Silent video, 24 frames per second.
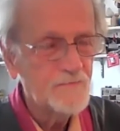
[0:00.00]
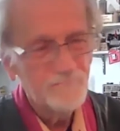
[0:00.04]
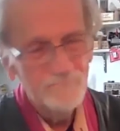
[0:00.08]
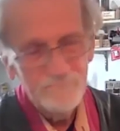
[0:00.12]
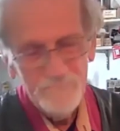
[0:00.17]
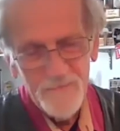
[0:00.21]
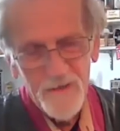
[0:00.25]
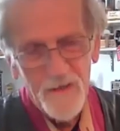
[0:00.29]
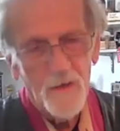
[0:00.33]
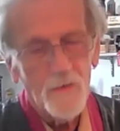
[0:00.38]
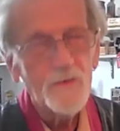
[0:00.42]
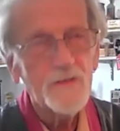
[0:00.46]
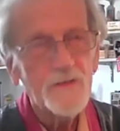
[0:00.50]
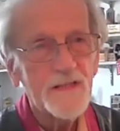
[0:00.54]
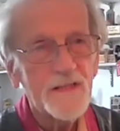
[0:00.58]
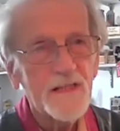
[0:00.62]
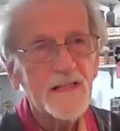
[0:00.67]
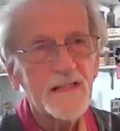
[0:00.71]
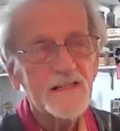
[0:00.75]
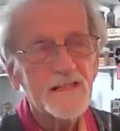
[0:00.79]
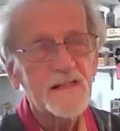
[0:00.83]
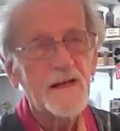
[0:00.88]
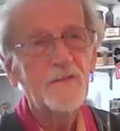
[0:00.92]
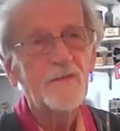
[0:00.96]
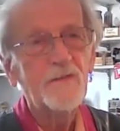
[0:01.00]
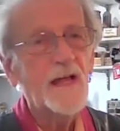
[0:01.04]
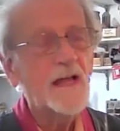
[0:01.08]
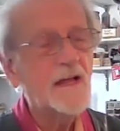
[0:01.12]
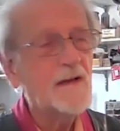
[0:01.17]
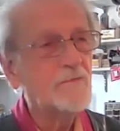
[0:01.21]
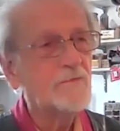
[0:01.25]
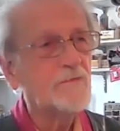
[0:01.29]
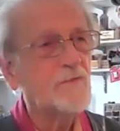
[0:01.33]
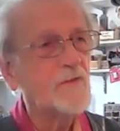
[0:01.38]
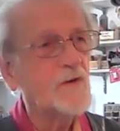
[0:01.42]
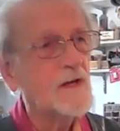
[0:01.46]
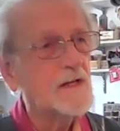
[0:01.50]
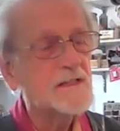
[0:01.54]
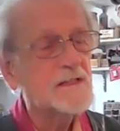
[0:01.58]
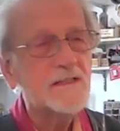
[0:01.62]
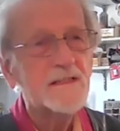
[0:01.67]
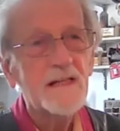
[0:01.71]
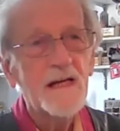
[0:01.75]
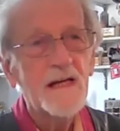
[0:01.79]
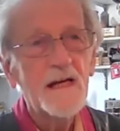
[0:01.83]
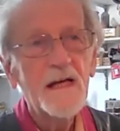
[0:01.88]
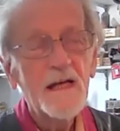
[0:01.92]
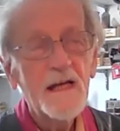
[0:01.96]
6, 7, 8
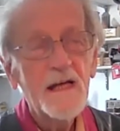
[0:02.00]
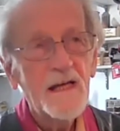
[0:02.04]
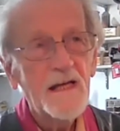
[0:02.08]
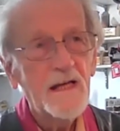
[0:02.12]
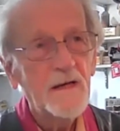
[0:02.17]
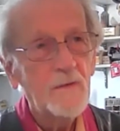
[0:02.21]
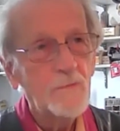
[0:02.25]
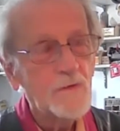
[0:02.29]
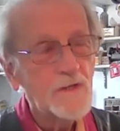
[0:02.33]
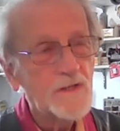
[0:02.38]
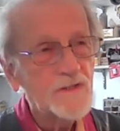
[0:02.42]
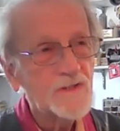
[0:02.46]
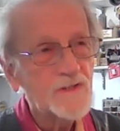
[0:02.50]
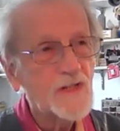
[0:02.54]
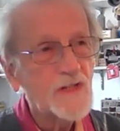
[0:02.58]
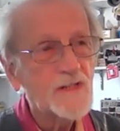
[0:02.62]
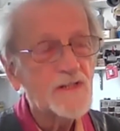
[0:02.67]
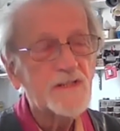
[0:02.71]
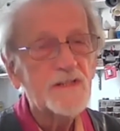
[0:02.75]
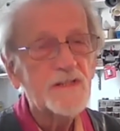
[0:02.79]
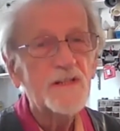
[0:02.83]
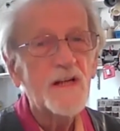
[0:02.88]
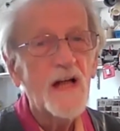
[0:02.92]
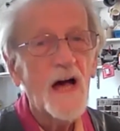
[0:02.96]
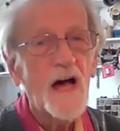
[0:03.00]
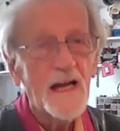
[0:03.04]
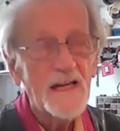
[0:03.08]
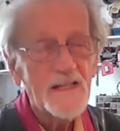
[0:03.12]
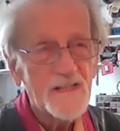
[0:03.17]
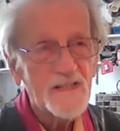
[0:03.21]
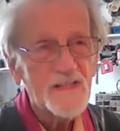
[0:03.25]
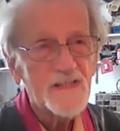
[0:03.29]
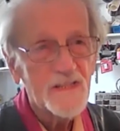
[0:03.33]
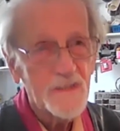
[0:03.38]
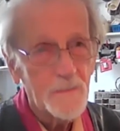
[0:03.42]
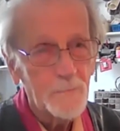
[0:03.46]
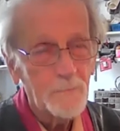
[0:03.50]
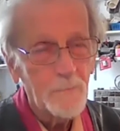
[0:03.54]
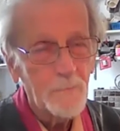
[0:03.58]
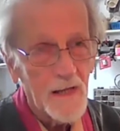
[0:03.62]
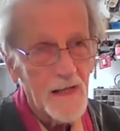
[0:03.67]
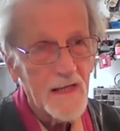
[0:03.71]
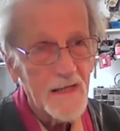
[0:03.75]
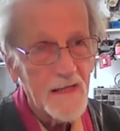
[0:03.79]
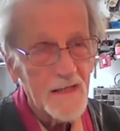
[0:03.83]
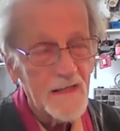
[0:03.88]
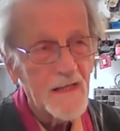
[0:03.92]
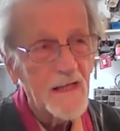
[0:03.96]
frets. It was just nice to
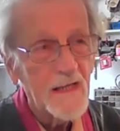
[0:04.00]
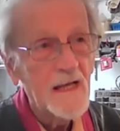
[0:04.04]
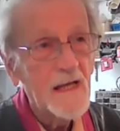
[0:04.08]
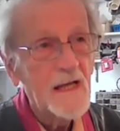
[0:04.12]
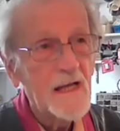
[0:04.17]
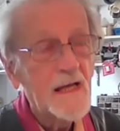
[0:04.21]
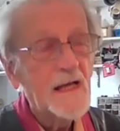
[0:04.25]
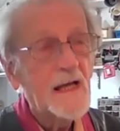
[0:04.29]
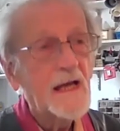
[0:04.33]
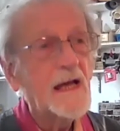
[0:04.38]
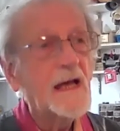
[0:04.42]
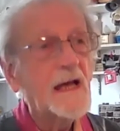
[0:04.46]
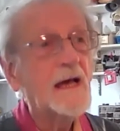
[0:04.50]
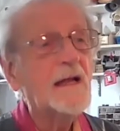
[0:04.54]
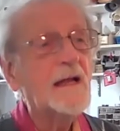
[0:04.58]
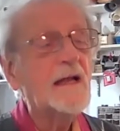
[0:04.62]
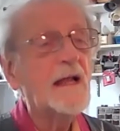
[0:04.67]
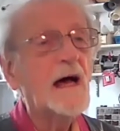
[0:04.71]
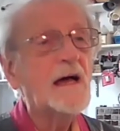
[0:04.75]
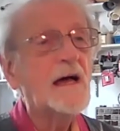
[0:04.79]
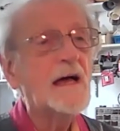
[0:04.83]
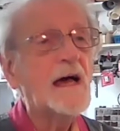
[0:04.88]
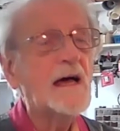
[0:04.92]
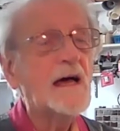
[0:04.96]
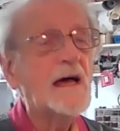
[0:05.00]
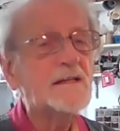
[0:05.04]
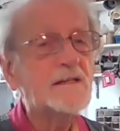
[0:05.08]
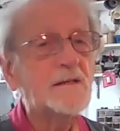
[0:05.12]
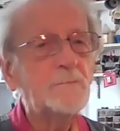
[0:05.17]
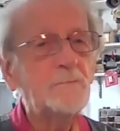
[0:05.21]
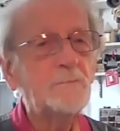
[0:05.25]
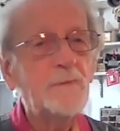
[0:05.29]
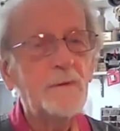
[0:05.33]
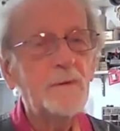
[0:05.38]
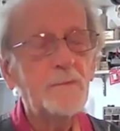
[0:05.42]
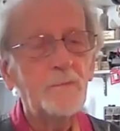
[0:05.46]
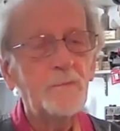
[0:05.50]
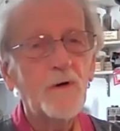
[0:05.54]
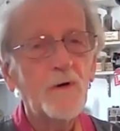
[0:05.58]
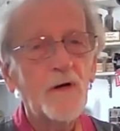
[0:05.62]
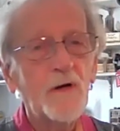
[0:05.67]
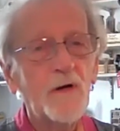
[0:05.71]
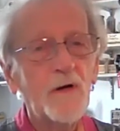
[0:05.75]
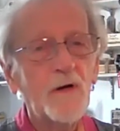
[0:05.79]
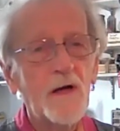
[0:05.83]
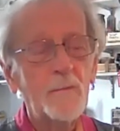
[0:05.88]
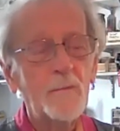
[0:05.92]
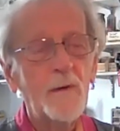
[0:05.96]
play in." And I had some people
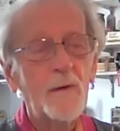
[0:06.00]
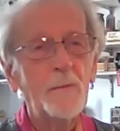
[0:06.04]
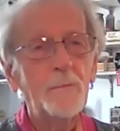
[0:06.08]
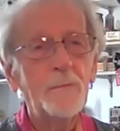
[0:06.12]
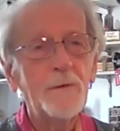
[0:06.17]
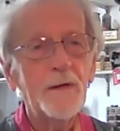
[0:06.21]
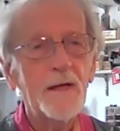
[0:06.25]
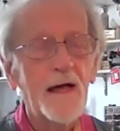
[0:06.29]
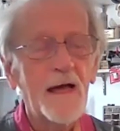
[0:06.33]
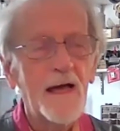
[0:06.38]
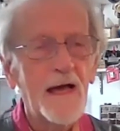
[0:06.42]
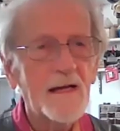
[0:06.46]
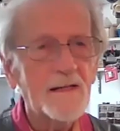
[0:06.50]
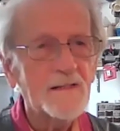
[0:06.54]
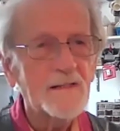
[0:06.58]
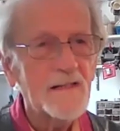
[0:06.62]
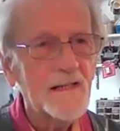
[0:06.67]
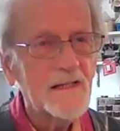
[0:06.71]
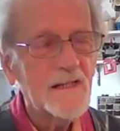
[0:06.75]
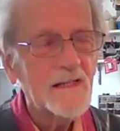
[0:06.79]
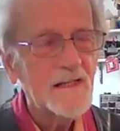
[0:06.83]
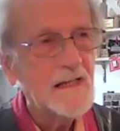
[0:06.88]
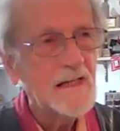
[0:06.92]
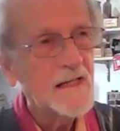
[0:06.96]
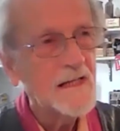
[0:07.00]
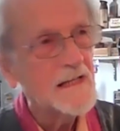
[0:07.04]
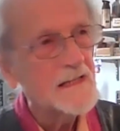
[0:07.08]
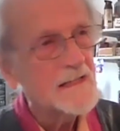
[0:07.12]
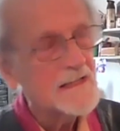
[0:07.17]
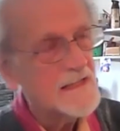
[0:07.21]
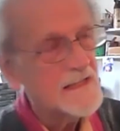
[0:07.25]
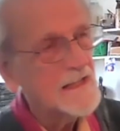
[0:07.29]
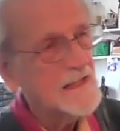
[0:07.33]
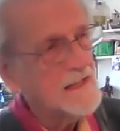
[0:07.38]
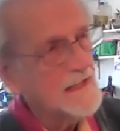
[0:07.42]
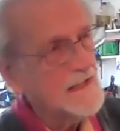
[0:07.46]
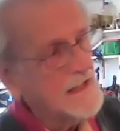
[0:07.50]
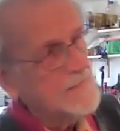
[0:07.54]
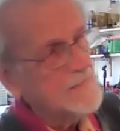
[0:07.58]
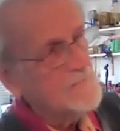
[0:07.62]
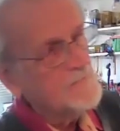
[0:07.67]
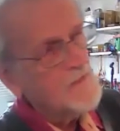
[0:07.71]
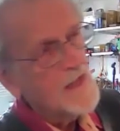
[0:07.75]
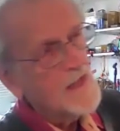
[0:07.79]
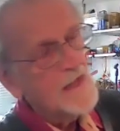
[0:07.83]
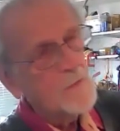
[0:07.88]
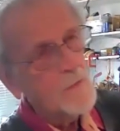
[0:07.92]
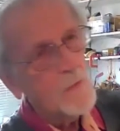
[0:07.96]
come up, and I actually did a little thing
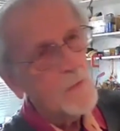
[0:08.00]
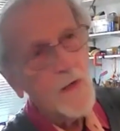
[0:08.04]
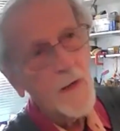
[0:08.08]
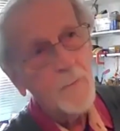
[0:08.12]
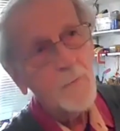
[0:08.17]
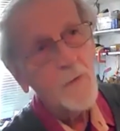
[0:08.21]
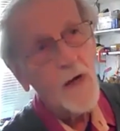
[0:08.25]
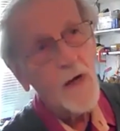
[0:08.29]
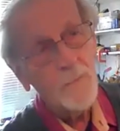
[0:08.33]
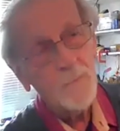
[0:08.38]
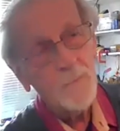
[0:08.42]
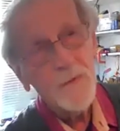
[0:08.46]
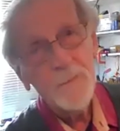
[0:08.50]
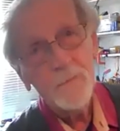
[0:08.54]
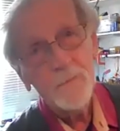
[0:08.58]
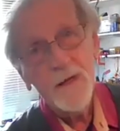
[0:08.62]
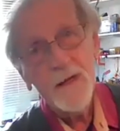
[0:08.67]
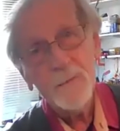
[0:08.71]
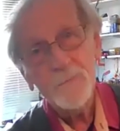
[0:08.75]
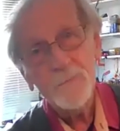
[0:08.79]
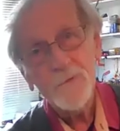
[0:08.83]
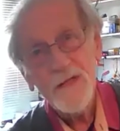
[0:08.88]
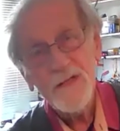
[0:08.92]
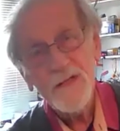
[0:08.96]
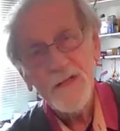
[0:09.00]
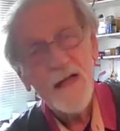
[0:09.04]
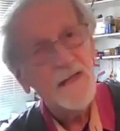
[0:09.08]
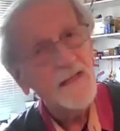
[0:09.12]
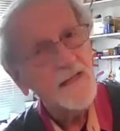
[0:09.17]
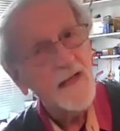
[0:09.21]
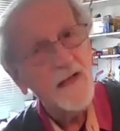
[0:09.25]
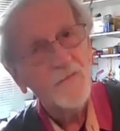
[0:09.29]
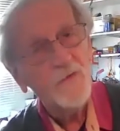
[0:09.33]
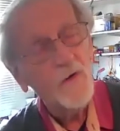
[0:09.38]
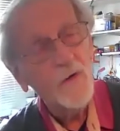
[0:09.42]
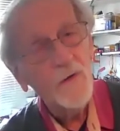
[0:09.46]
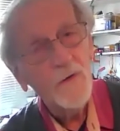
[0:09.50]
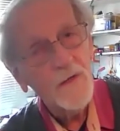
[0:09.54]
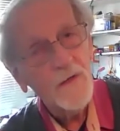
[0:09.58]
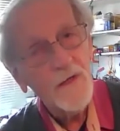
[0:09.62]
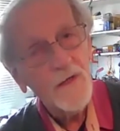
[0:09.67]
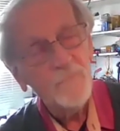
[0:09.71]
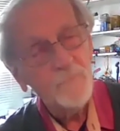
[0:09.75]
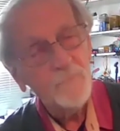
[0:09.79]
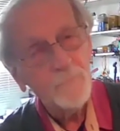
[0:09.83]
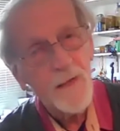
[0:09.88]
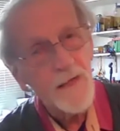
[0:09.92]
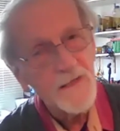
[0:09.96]
where I brought people up that had never
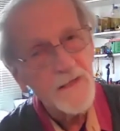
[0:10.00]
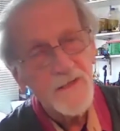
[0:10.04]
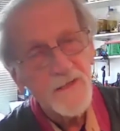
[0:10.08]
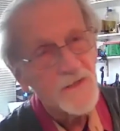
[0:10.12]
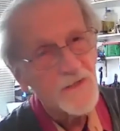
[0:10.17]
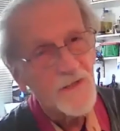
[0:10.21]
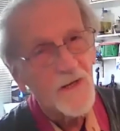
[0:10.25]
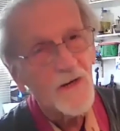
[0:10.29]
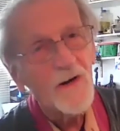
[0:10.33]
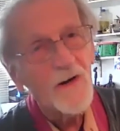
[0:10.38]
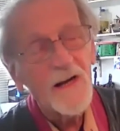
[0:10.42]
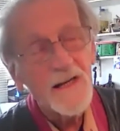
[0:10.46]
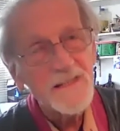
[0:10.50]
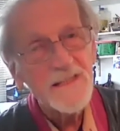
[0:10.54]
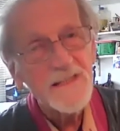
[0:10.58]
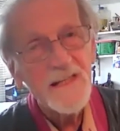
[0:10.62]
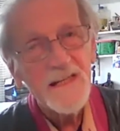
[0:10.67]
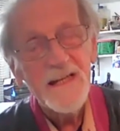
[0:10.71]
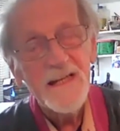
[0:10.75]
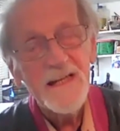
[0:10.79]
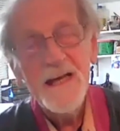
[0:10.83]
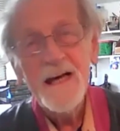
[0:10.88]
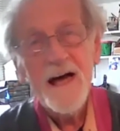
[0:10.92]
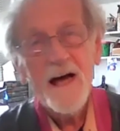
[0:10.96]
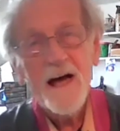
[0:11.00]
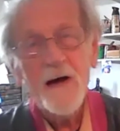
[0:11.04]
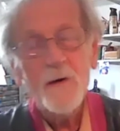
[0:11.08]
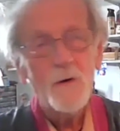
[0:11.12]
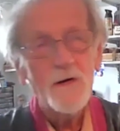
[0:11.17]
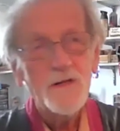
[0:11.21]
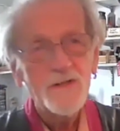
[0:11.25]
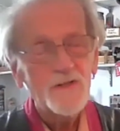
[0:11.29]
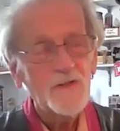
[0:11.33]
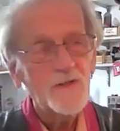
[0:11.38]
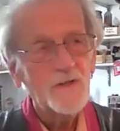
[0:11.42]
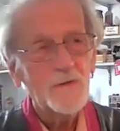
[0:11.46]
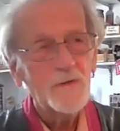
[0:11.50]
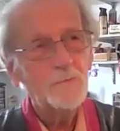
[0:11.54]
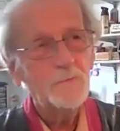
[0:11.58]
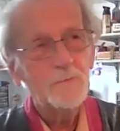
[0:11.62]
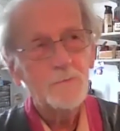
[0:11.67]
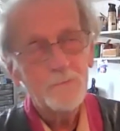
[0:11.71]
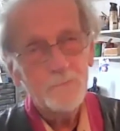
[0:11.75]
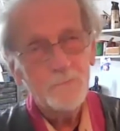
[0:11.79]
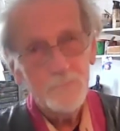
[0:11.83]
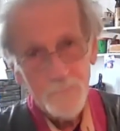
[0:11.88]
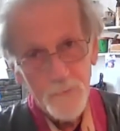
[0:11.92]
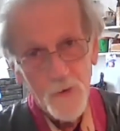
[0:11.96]
even played guitar. I said, "I want you to
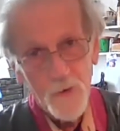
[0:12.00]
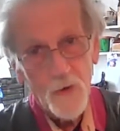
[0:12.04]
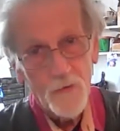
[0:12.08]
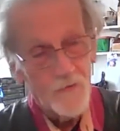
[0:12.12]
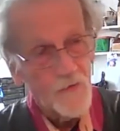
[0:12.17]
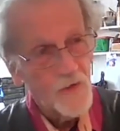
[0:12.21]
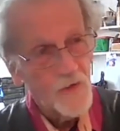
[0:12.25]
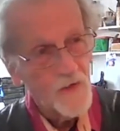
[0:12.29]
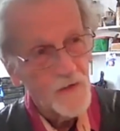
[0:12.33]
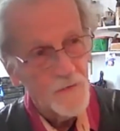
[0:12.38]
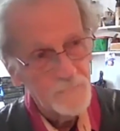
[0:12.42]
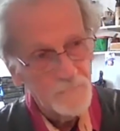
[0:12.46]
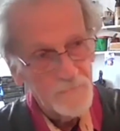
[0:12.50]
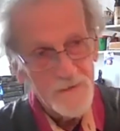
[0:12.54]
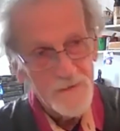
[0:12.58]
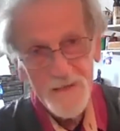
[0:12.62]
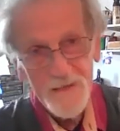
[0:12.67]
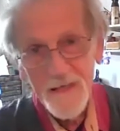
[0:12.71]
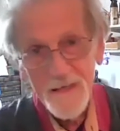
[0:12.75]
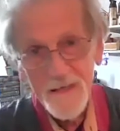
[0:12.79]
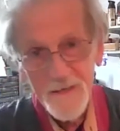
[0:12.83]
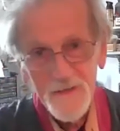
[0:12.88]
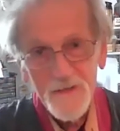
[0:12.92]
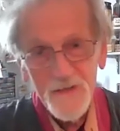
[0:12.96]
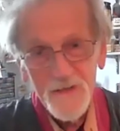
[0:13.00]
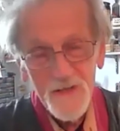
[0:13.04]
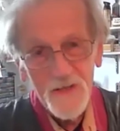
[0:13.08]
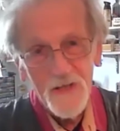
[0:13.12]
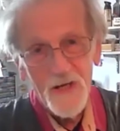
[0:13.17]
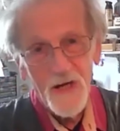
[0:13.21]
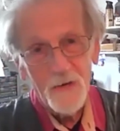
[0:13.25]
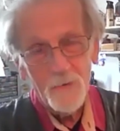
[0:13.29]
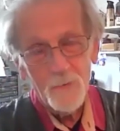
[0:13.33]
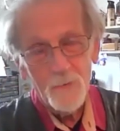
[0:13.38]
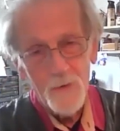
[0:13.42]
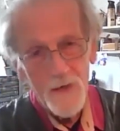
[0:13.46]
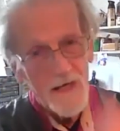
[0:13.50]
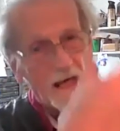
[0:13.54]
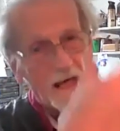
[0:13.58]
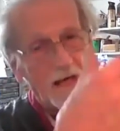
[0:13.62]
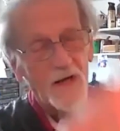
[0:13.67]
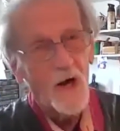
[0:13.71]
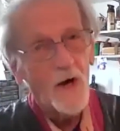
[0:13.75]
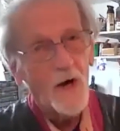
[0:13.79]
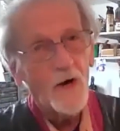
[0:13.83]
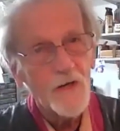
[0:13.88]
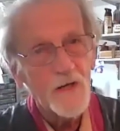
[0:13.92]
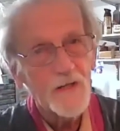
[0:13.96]
go over here and take this guitar." We had
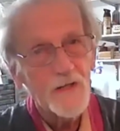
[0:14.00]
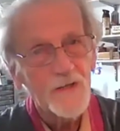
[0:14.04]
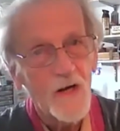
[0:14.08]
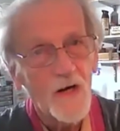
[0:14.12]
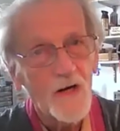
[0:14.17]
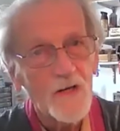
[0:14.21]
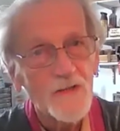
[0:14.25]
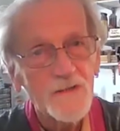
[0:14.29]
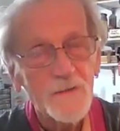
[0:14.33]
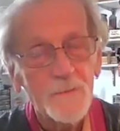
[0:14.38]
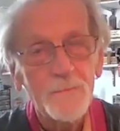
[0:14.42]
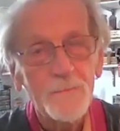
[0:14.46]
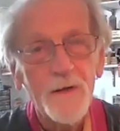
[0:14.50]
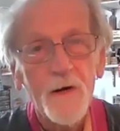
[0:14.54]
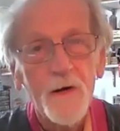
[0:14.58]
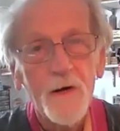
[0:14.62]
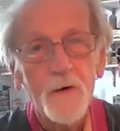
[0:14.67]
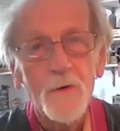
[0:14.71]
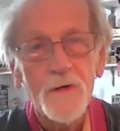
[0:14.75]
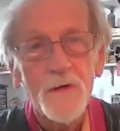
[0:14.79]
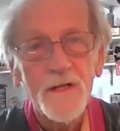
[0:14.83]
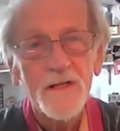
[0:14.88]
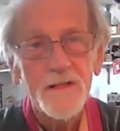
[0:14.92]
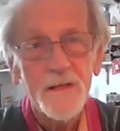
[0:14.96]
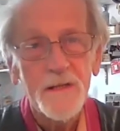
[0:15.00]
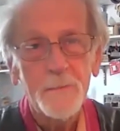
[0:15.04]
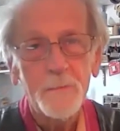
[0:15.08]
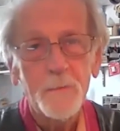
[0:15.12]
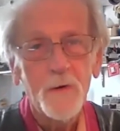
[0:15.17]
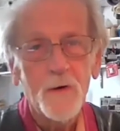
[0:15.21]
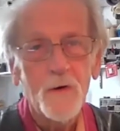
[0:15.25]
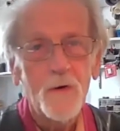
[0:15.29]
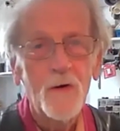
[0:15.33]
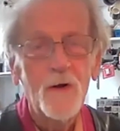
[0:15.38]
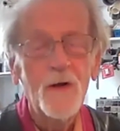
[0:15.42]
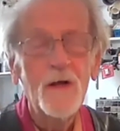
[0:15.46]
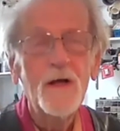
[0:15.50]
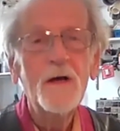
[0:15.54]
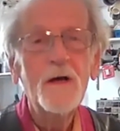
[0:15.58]
our guitars up there with the typical